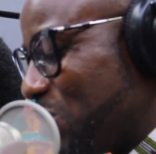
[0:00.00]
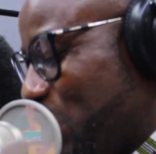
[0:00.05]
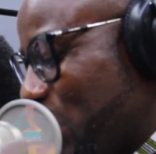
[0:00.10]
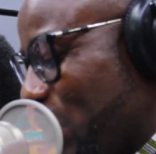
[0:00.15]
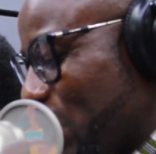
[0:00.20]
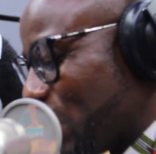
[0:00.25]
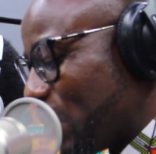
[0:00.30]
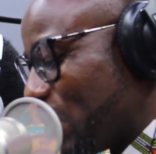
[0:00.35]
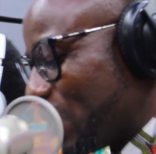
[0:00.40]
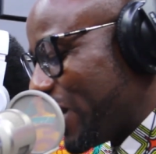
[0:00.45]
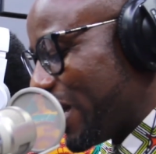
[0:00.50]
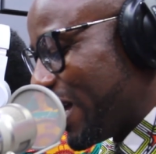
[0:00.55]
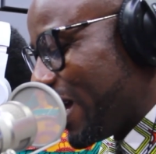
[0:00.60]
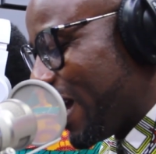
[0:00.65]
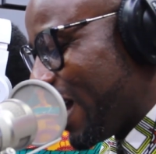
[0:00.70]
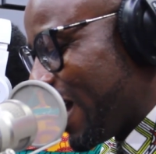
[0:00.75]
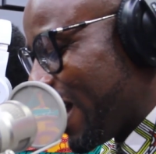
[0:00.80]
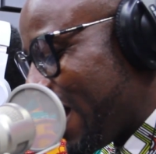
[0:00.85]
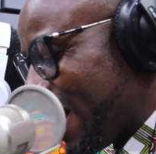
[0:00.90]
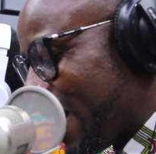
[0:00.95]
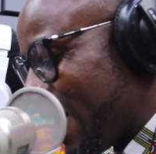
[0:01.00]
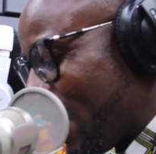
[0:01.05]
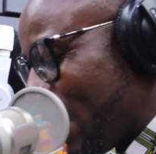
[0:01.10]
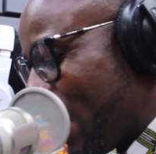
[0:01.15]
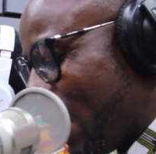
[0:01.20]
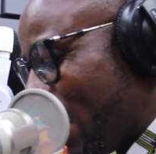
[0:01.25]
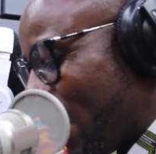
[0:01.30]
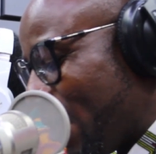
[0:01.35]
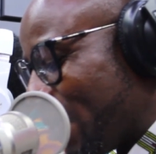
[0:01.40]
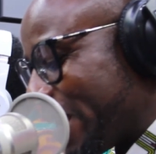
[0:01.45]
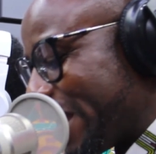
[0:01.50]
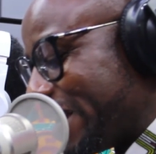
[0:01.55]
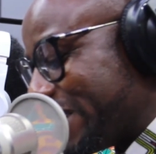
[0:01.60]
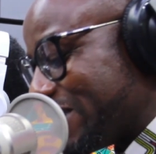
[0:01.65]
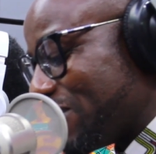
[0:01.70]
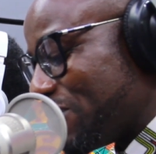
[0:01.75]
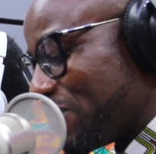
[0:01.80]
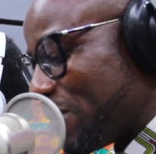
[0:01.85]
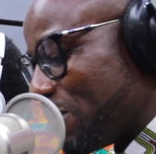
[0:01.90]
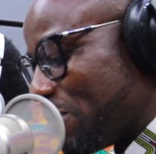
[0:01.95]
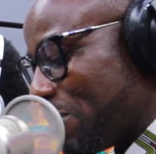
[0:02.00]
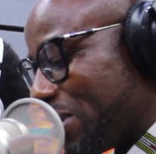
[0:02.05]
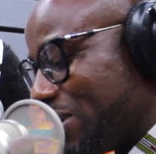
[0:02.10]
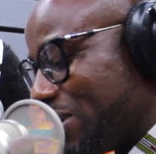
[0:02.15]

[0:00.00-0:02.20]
show on Hit FM.